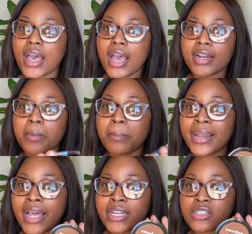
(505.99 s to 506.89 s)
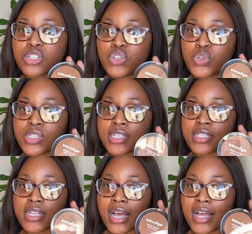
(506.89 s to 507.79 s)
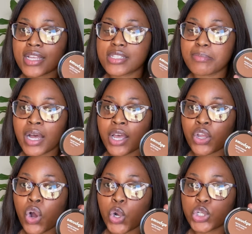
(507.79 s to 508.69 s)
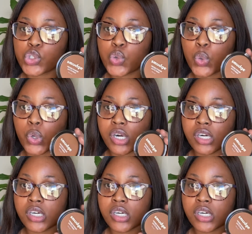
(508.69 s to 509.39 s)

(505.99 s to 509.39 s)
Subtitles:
and I'm planning to use this as my contour